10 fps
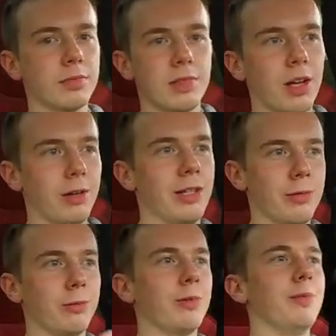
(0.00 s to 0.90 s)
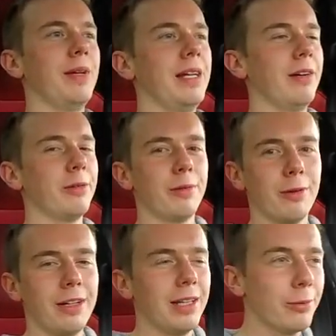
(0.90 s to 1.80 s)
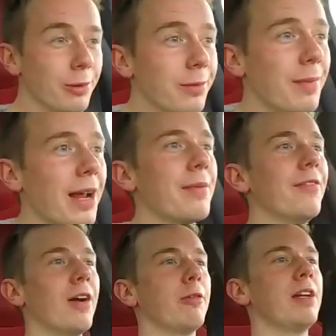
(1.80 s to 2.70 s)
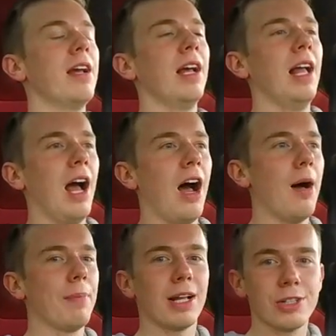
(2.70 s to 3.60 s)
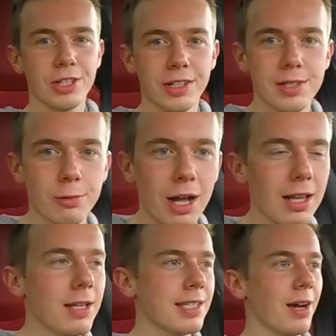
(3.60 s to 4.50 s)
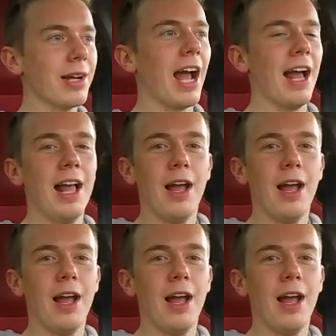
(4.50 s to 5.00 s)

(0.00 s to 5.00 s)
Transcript: So it would make me very pleasure as well. So yeah.